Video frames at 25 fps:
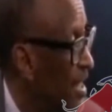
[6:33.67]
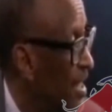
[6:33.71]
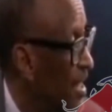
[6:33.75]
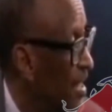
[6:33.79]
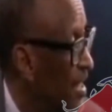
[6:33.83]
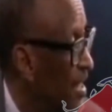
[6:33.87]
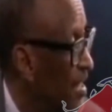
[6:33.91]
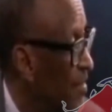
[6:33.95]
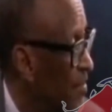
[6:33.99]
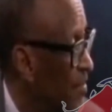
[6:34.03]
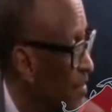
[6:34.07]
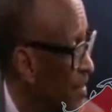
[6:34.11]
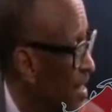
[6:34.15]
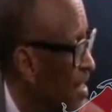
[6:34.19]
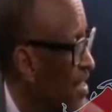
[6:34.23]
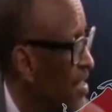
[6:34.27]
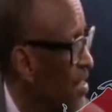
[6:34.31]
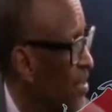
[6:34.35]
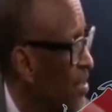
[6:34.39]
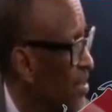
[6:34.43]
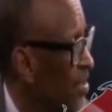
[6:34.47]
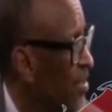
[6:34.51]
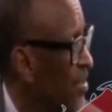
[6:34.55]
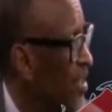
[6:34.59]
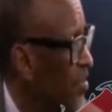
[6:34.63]
It's all
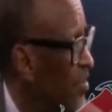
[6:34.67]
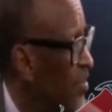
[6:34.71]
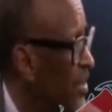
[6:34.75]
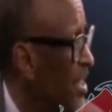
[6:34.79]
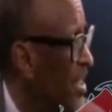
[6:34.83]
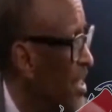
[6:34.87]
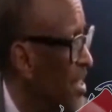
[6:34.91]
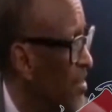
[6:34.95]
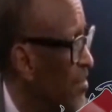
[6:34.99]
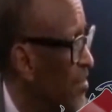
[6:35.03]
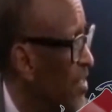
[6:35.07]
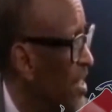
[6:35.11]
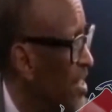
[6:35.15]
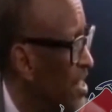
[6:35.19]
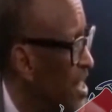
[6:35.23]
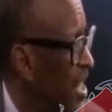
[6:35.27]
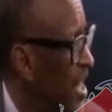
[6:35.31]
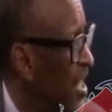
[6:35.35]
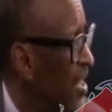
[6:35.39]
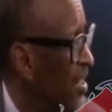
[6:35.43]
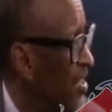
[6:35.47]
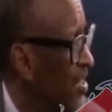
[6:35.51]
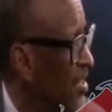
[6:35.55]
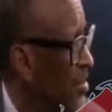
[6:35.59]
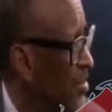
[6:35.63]
because of one
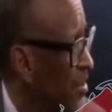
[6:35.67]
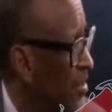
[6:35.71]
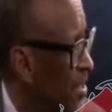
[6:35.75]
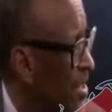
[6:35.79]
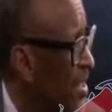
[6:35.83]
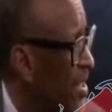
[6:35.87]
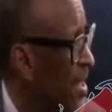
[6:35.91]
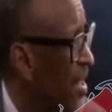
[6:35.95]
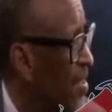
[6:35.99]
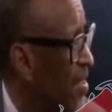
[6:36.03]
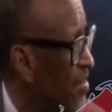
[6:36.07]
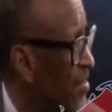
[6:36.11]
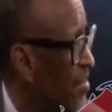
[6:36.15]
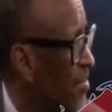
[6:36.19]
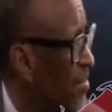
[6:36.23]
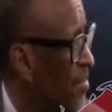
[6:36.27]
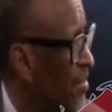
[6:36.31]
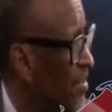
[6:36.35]
president now which is we.